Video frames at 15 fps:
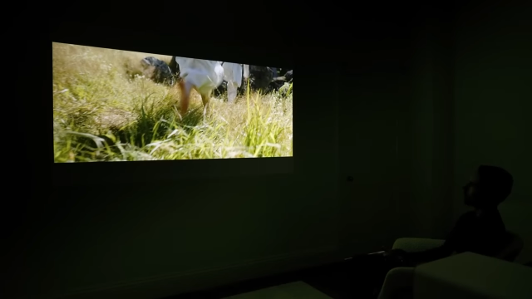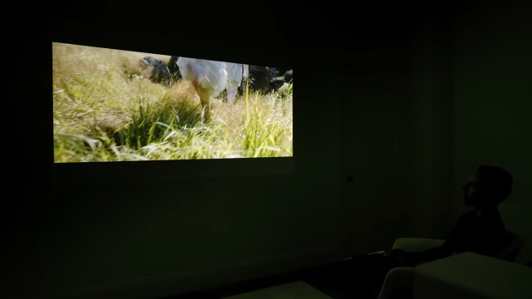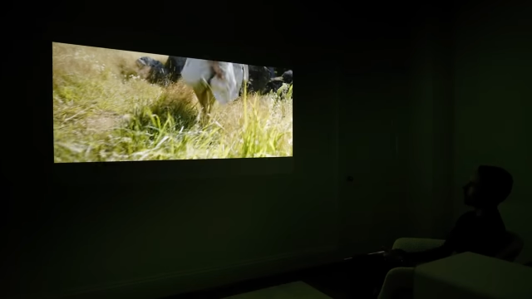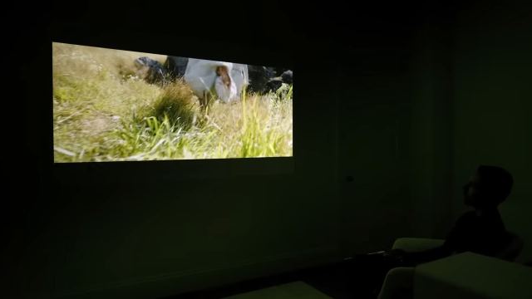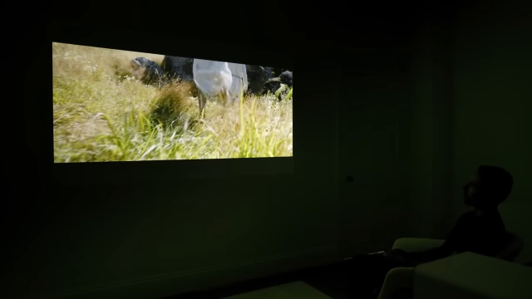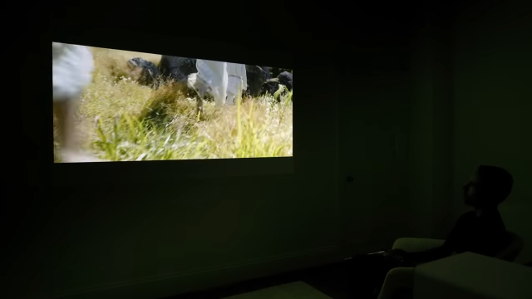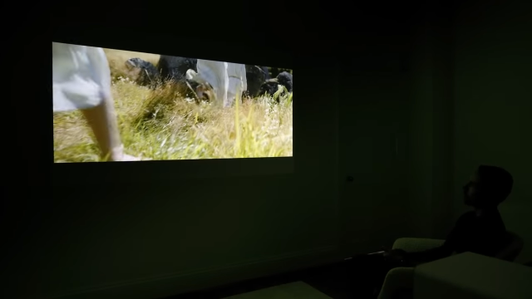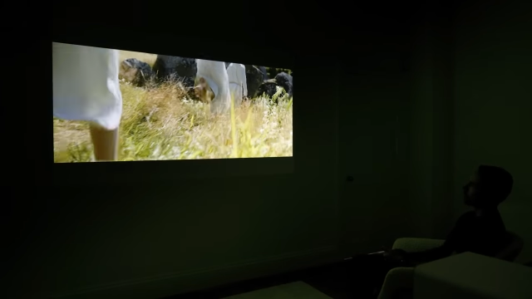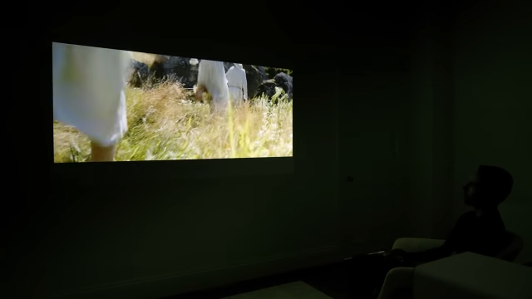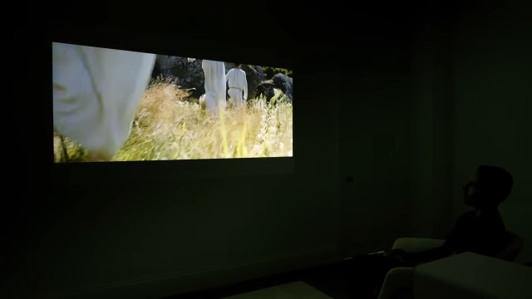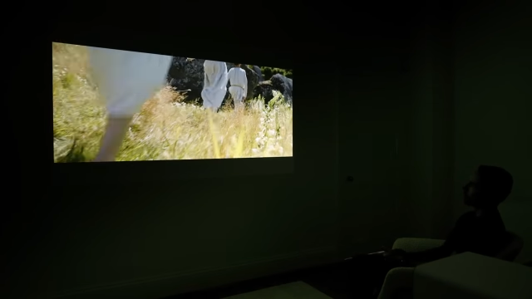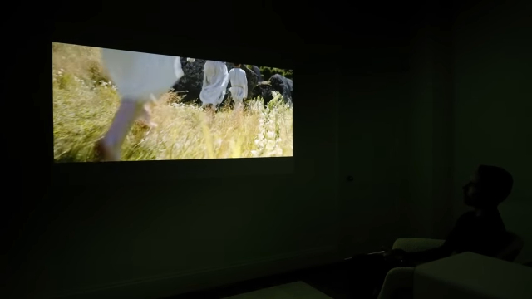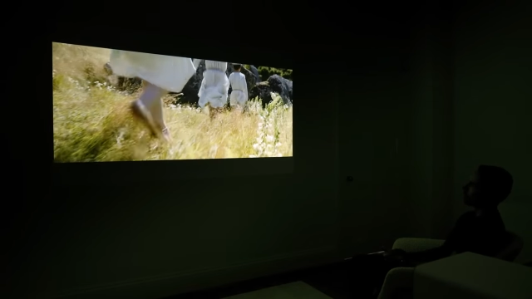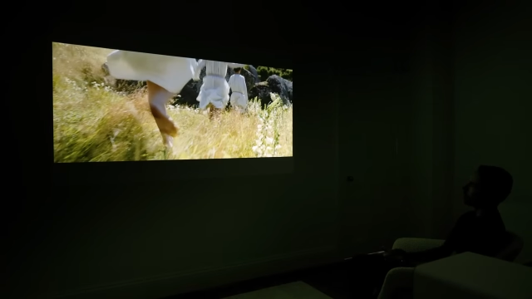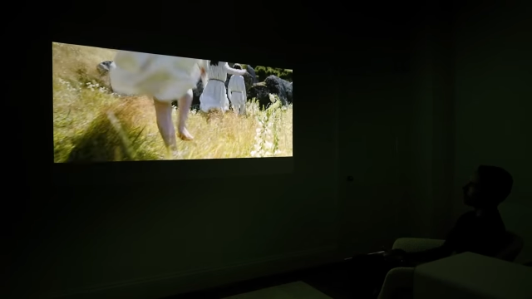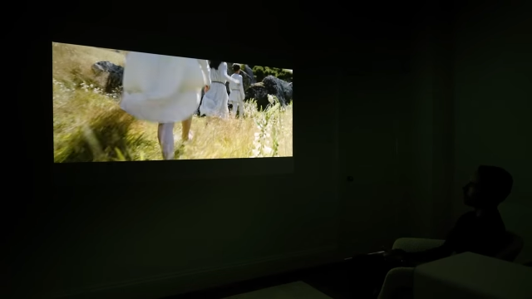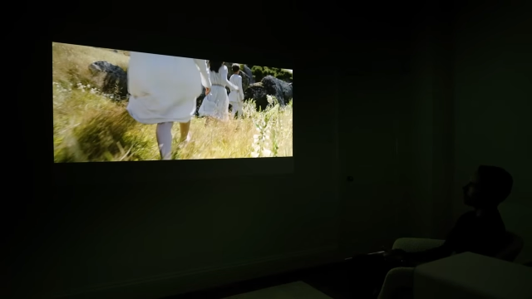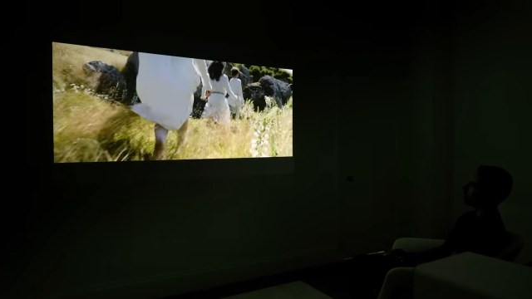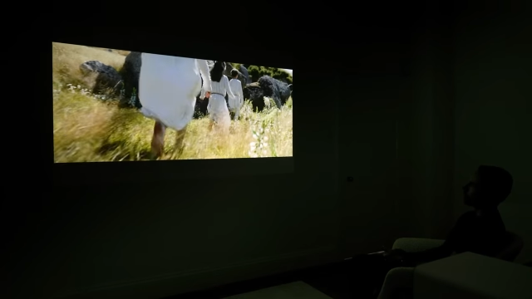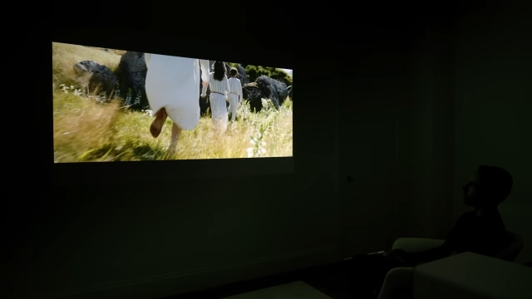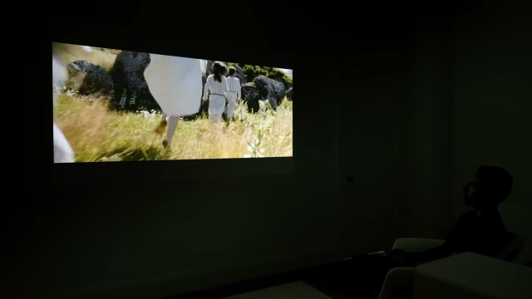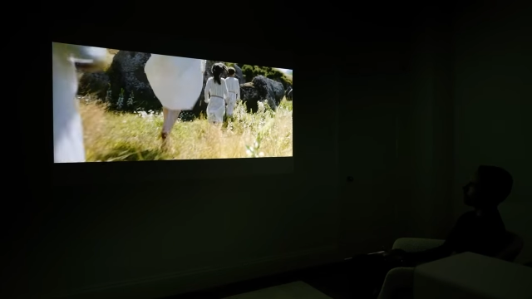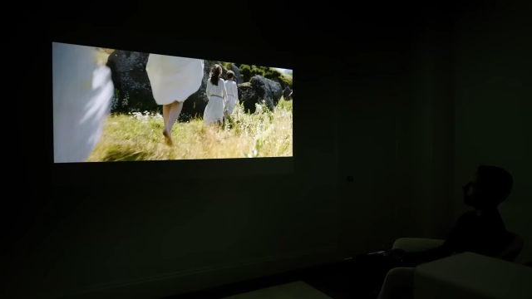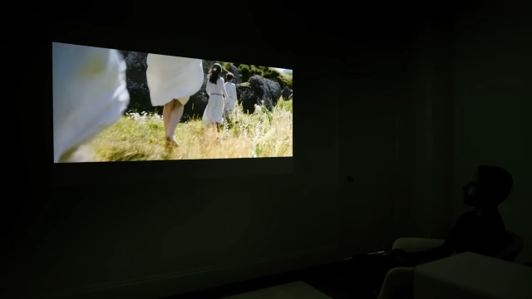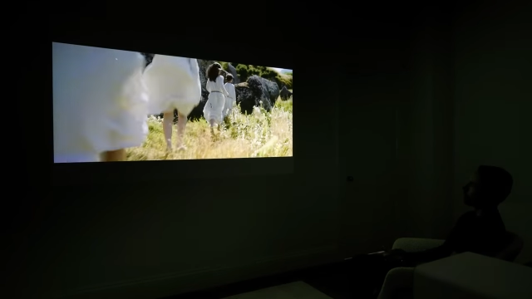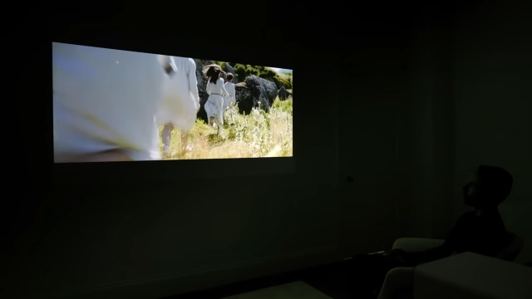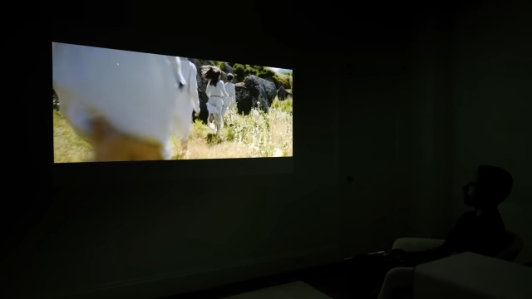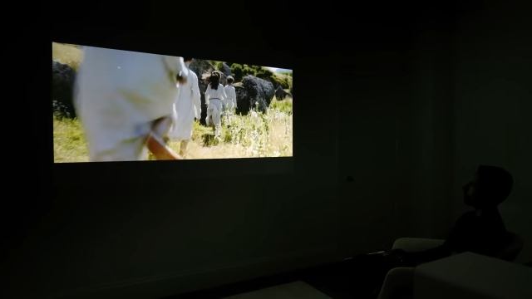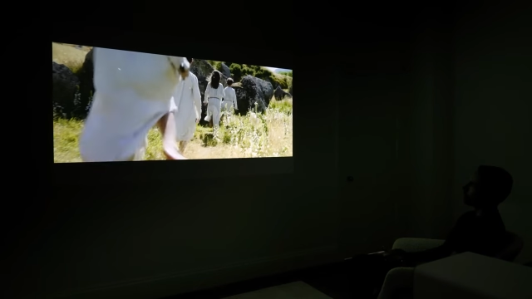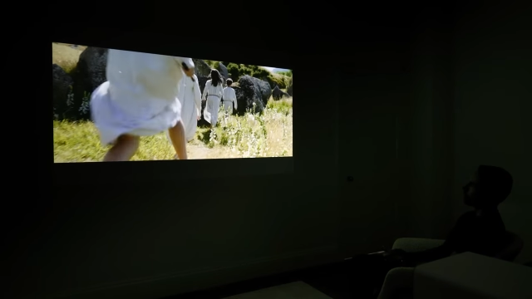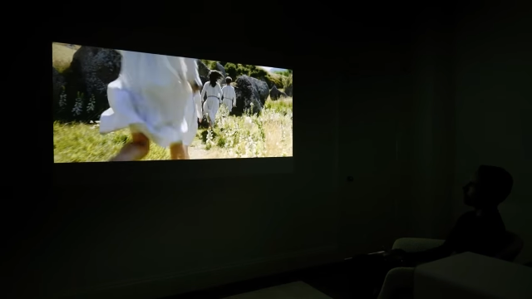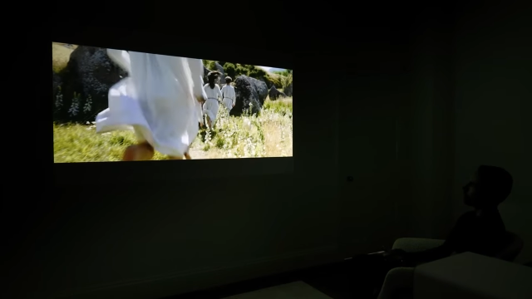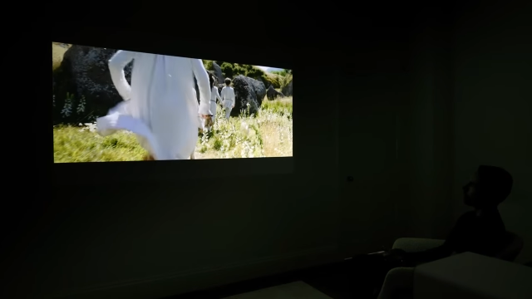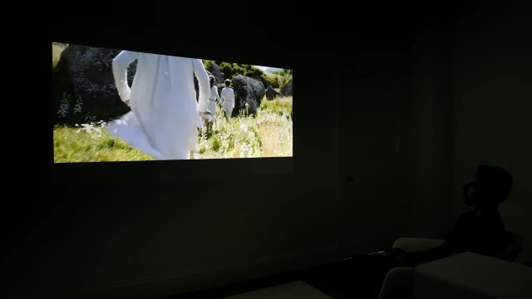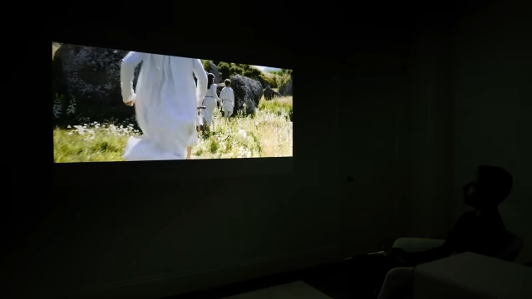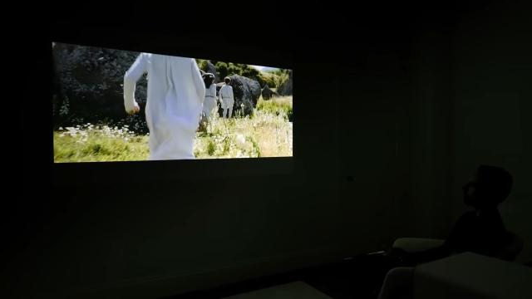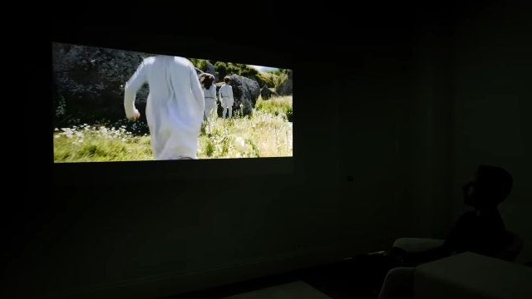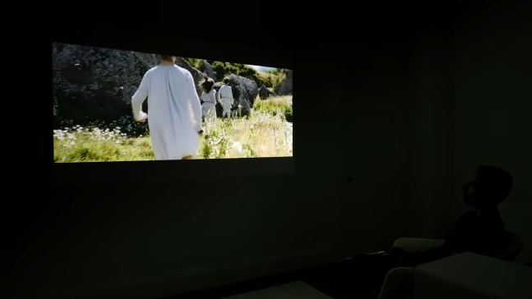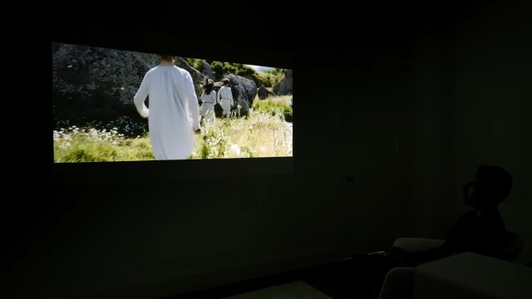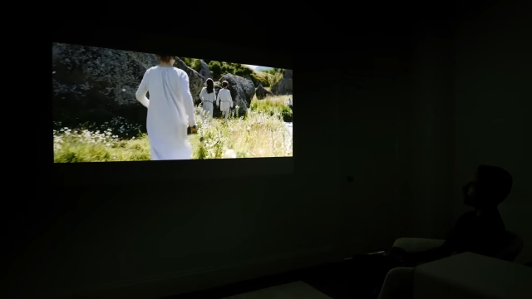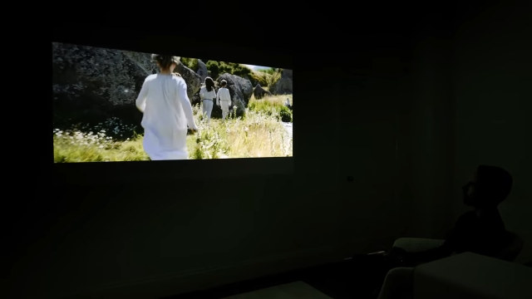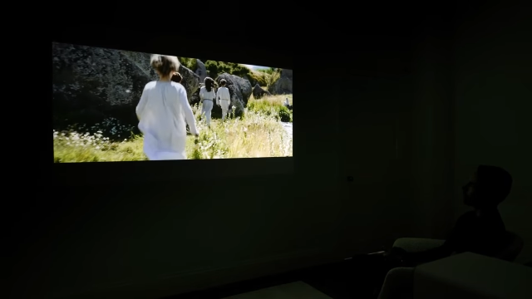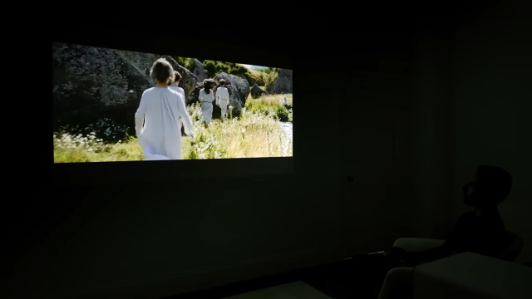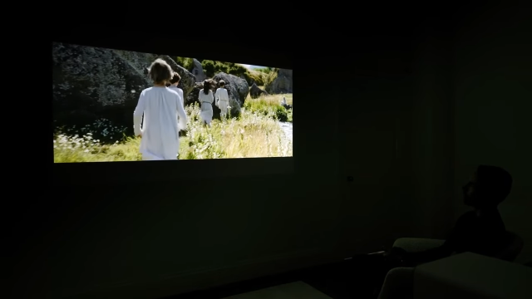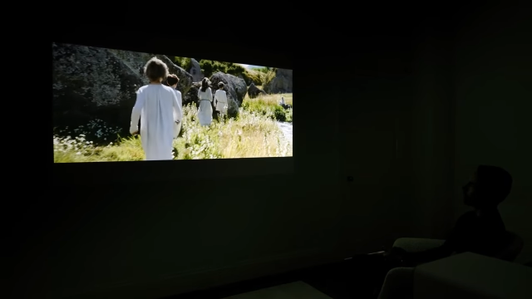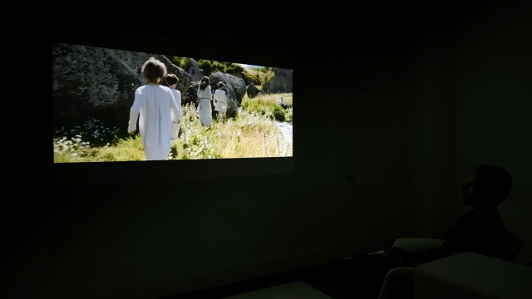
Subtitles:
(no speaker visible)